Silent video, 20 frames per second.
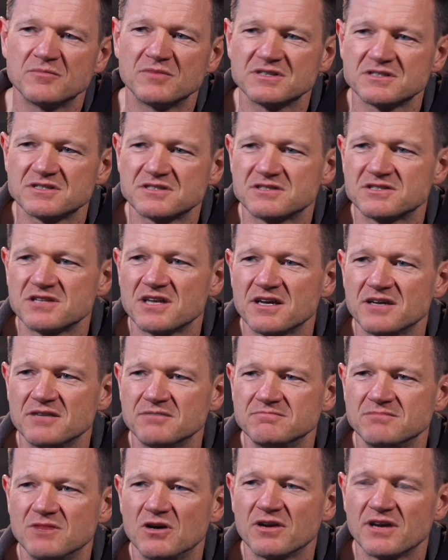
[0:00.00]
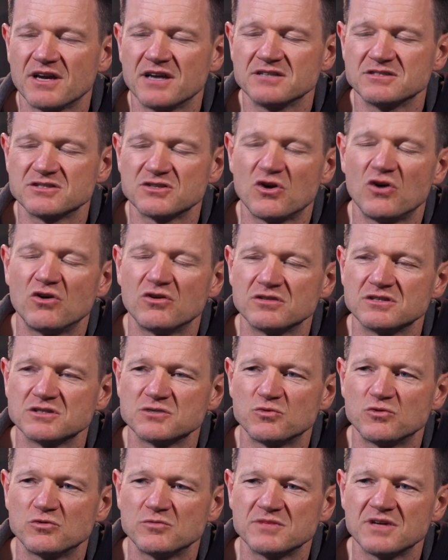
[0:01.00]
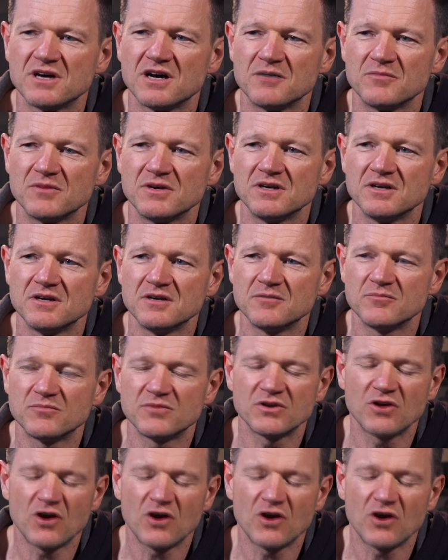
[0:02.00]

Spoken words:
must say, okay, it's gone, it's warmed up. But